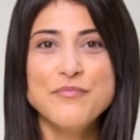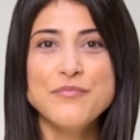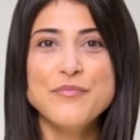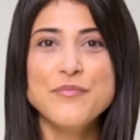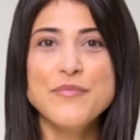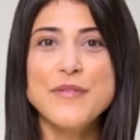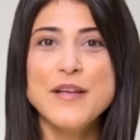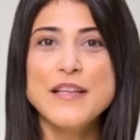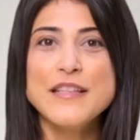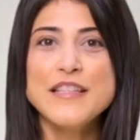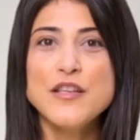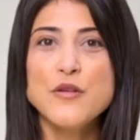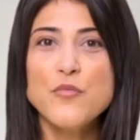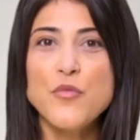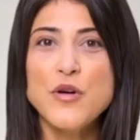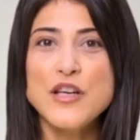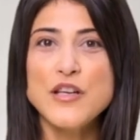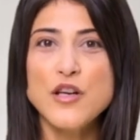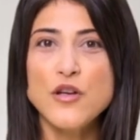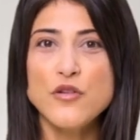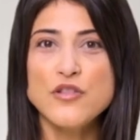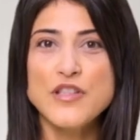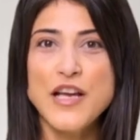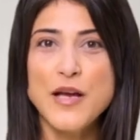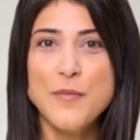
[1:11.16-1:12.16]
It's a
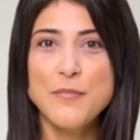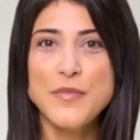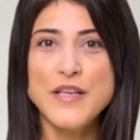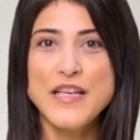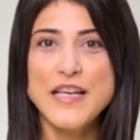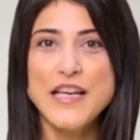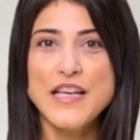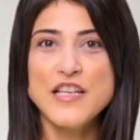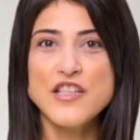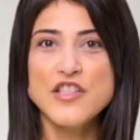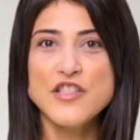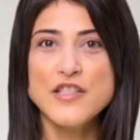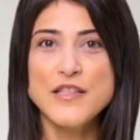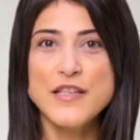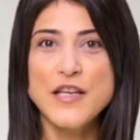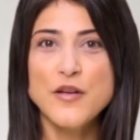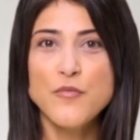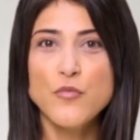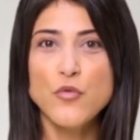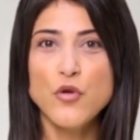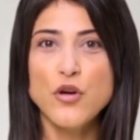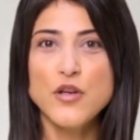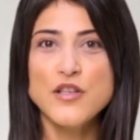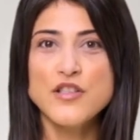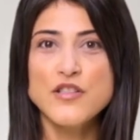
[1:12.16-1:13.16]
Windows application that
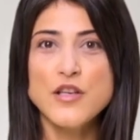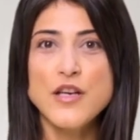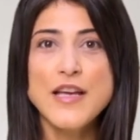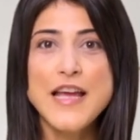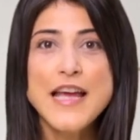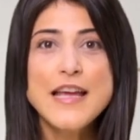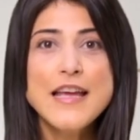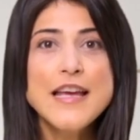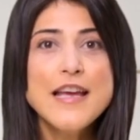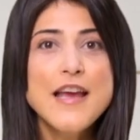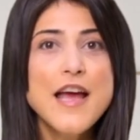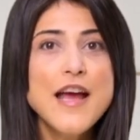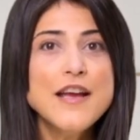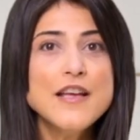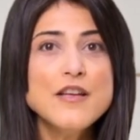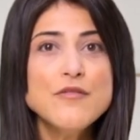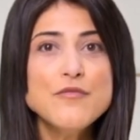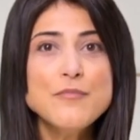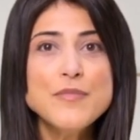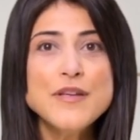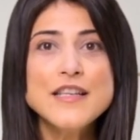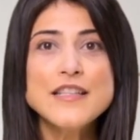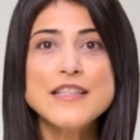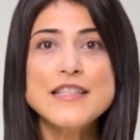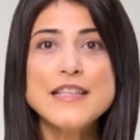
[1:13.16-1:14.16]
works on any kind of
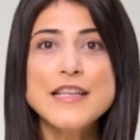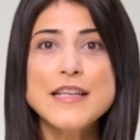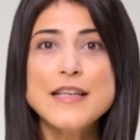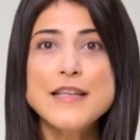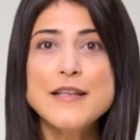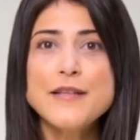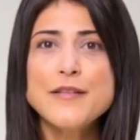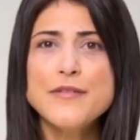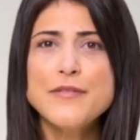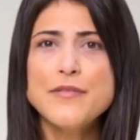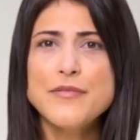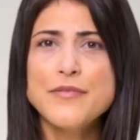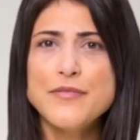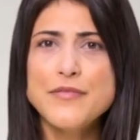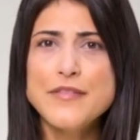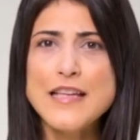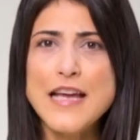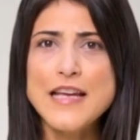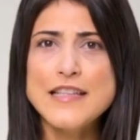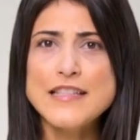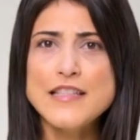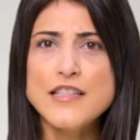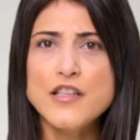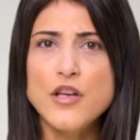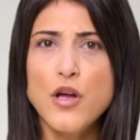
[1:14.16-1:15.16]
PC:
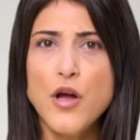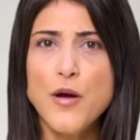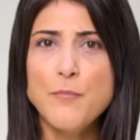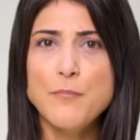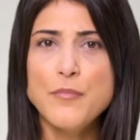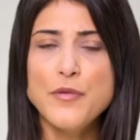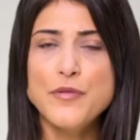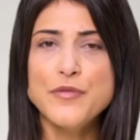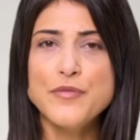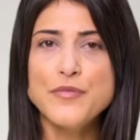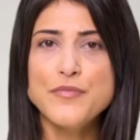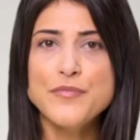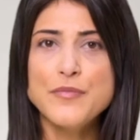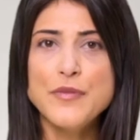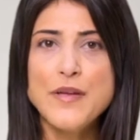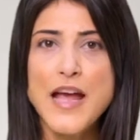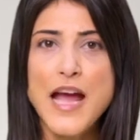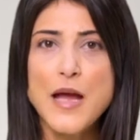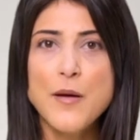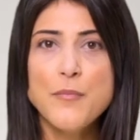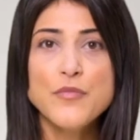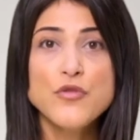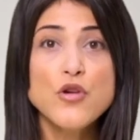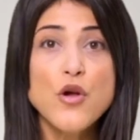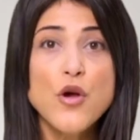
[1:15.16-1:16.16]
desktop,
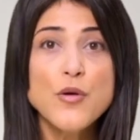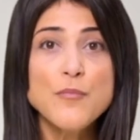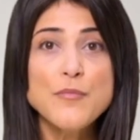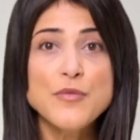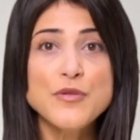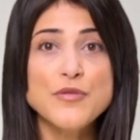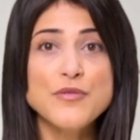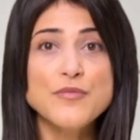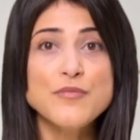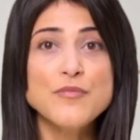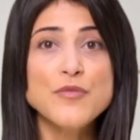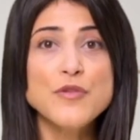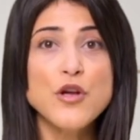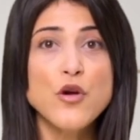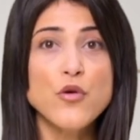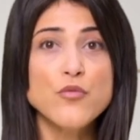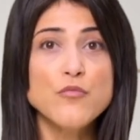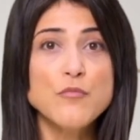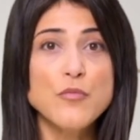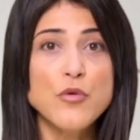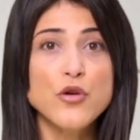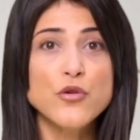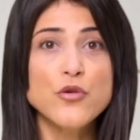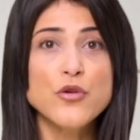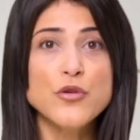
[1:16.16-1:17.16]
laptop,
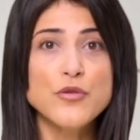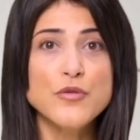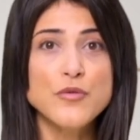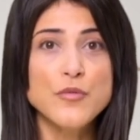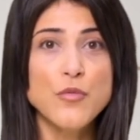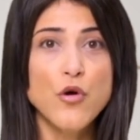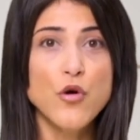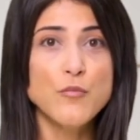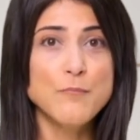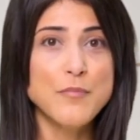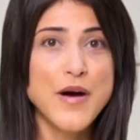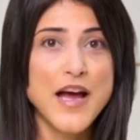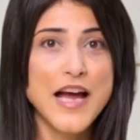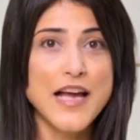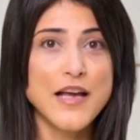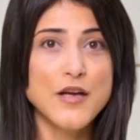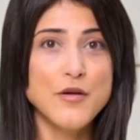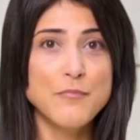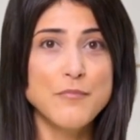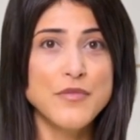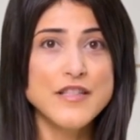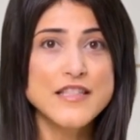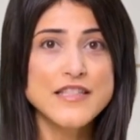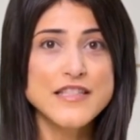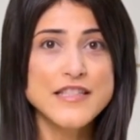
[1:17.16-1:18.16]
notebook, or panel
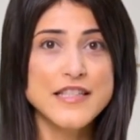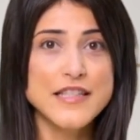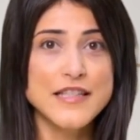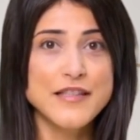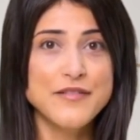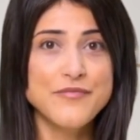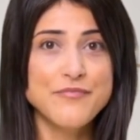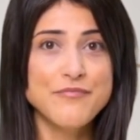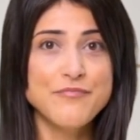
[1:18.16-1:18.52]
PC.